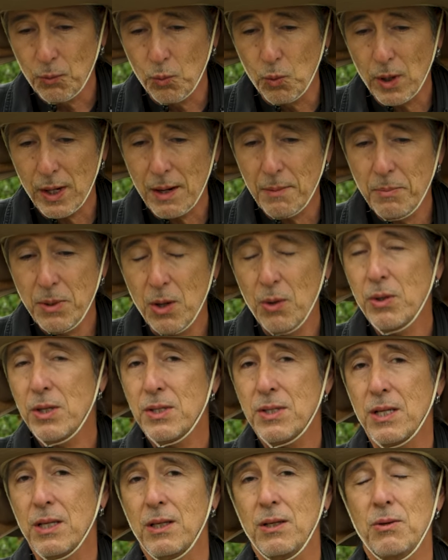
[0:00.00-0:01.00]
What I'm
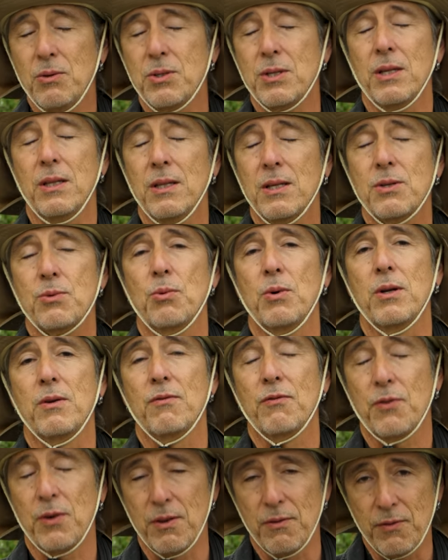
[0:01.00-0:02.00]
noticing using this
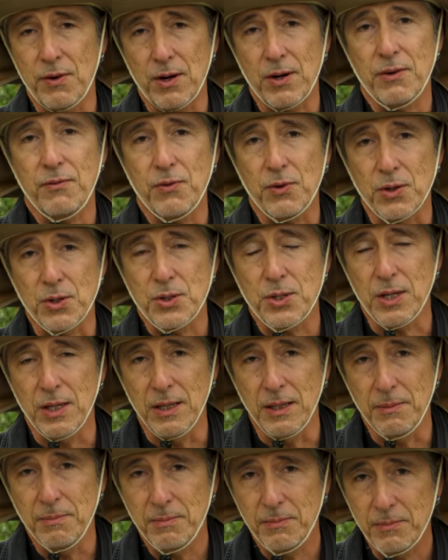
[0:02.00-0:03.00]
one for the very first
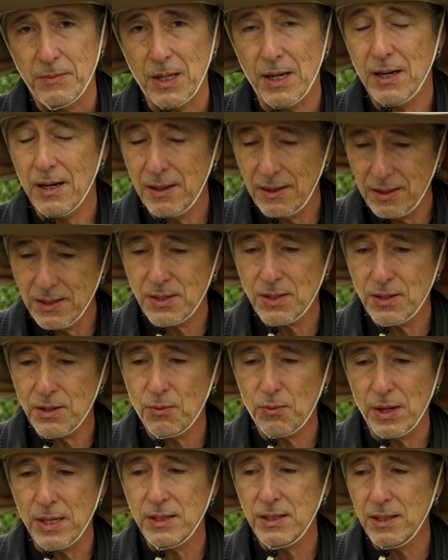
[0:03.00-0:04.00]
time, and this is
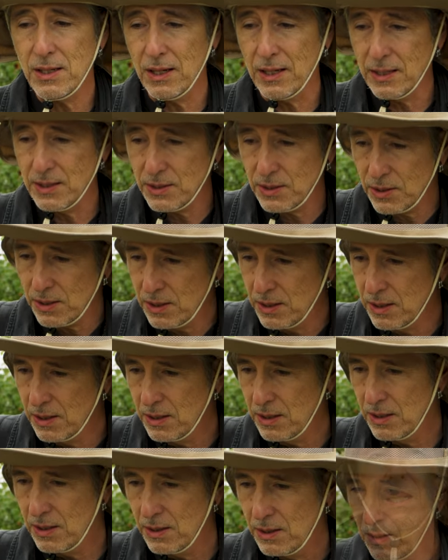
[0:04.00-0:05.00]
a rented lens,
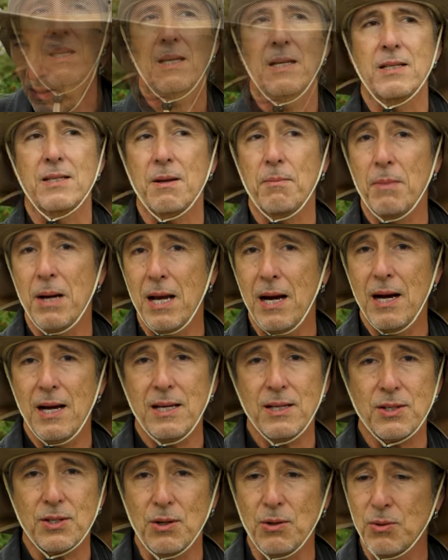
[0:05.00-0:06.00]
is that my
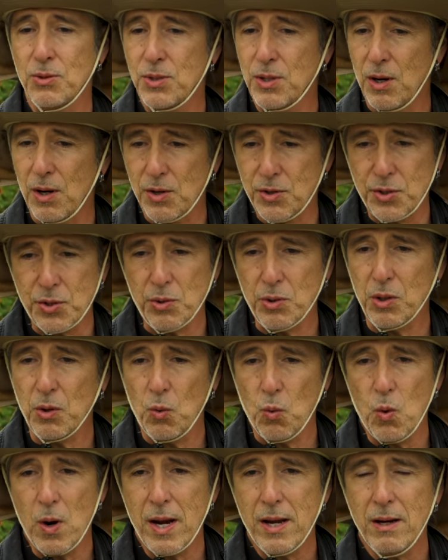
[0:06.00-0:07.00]
ISOs are
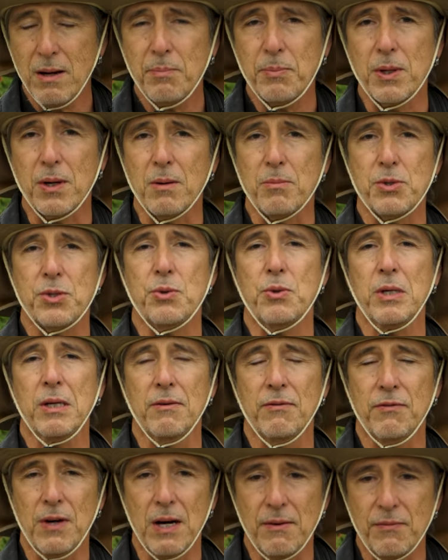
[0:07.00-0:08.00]
shooting way up there. I'm shooting
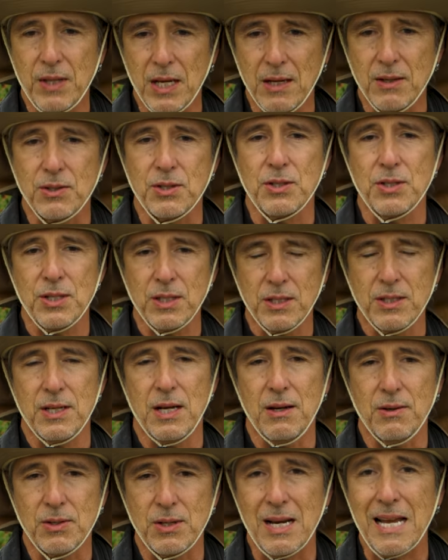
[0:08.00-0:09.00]
at 5,000,
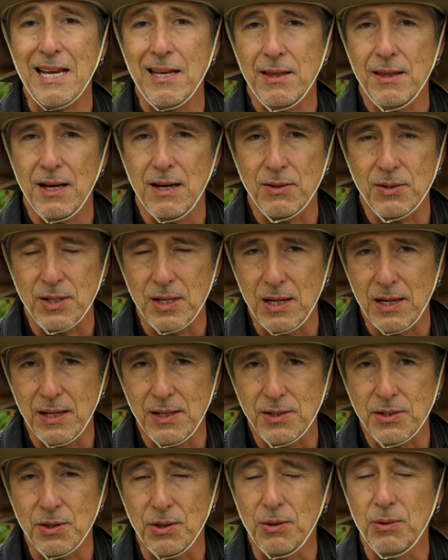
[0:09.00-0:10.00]
6,000, 8,000
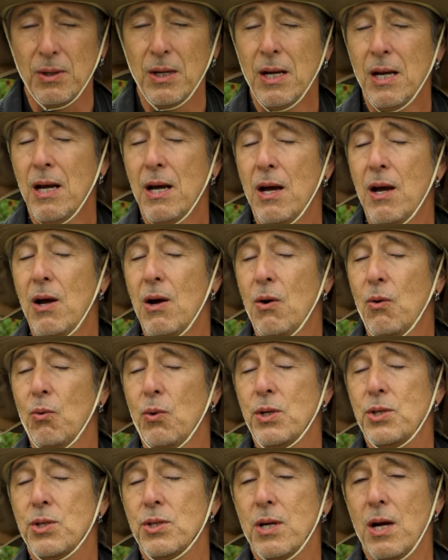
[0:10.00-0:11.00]
ISO,
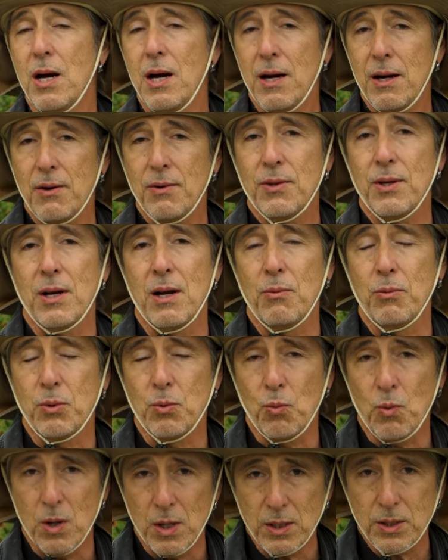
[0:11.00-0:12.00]
which is higher than I
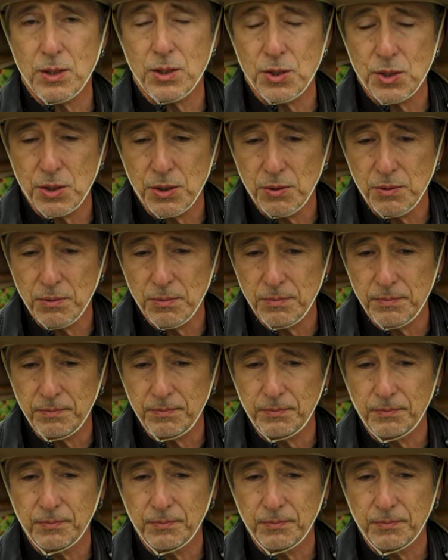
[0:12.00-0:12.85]
would want to shoot,